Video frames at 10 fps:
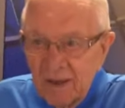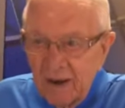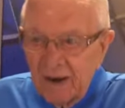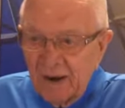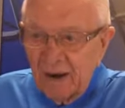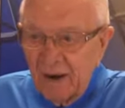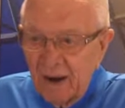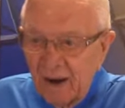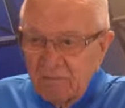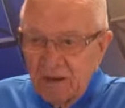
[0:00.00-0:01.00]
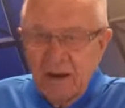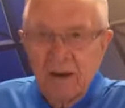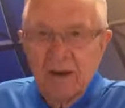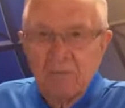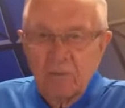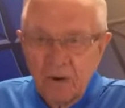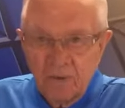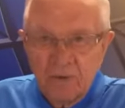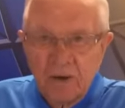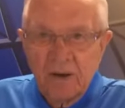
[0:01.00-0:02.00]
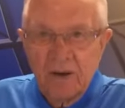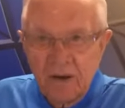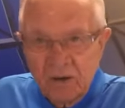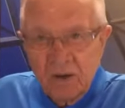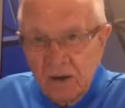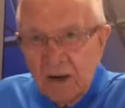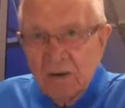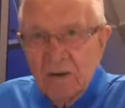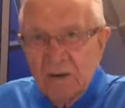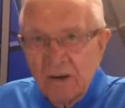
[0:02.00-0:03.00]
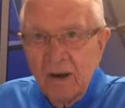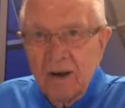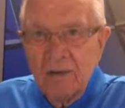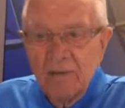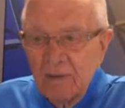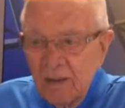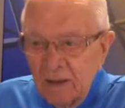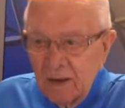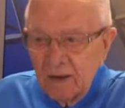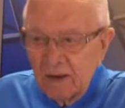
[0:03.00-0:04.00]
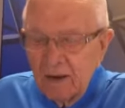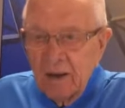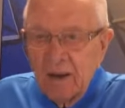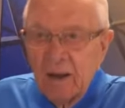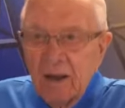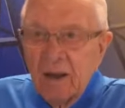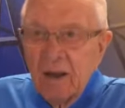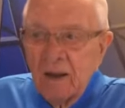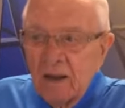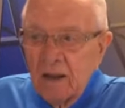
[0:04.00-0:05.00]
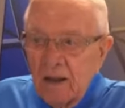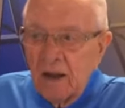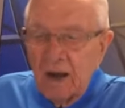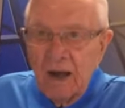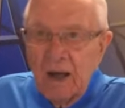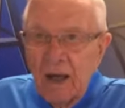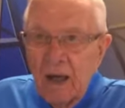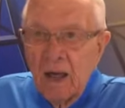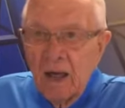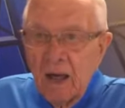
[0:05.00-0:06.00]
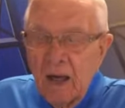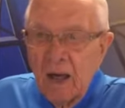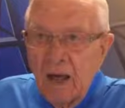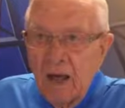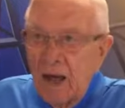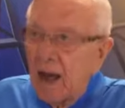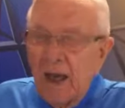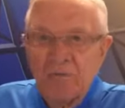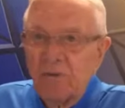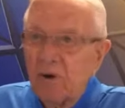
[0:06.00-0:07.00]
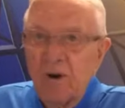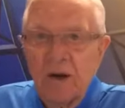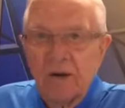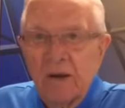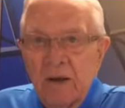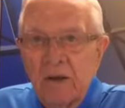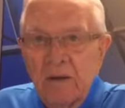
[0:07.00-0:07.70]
and uh, I'm getting a briefing and an education today. What's the, for, what's the forecast look like for tonight's Kennywood Parade? I have no idea.